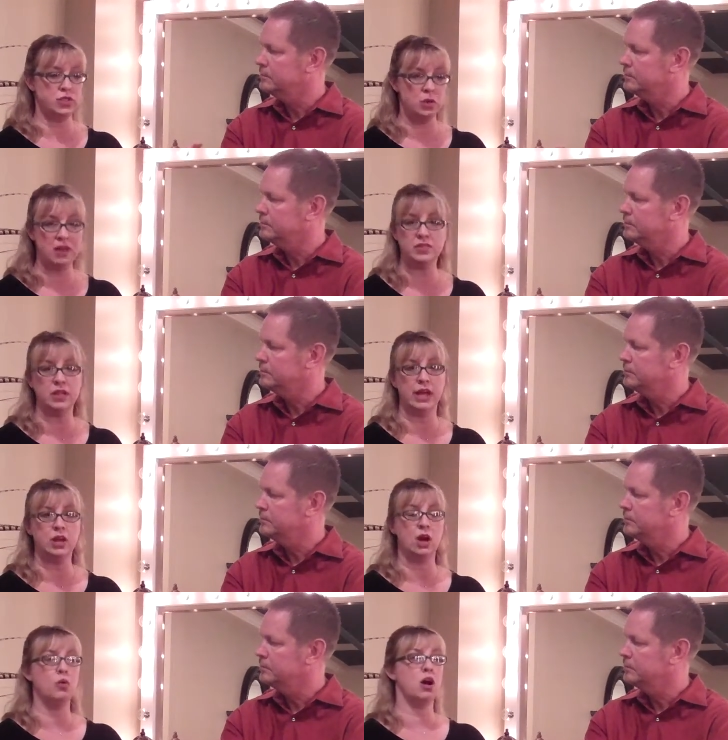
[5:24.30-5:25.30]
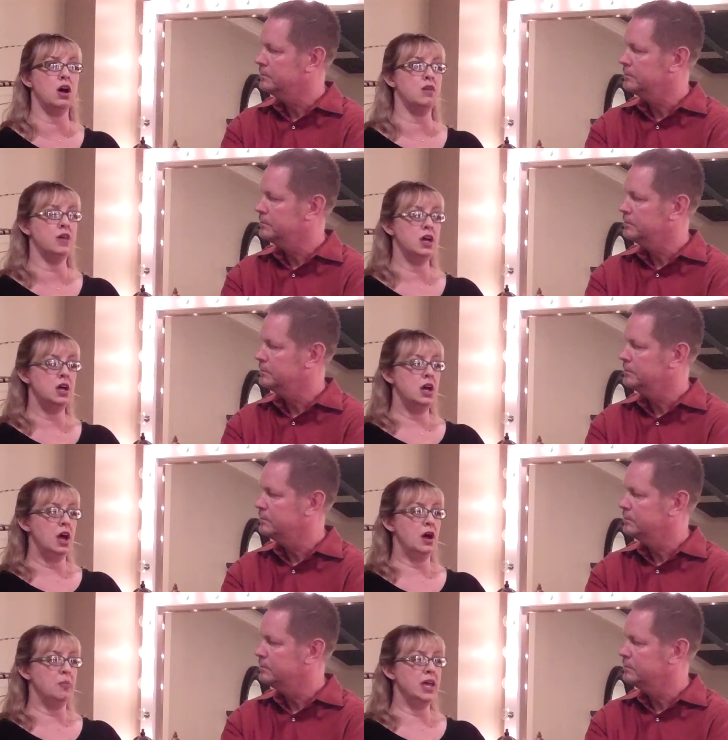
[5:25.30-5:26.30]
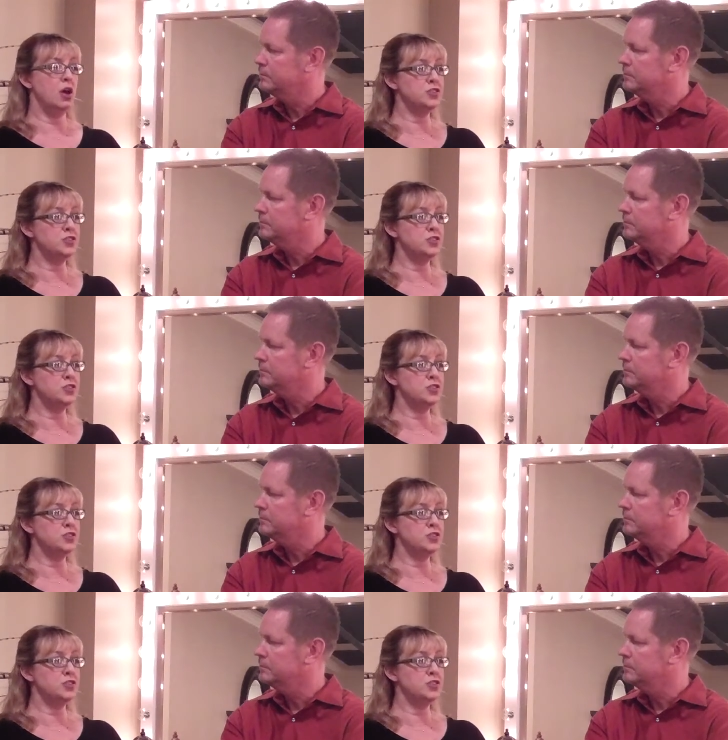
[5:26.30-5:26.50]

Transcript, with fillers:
Speaker 1: do you have to let go of? Um, it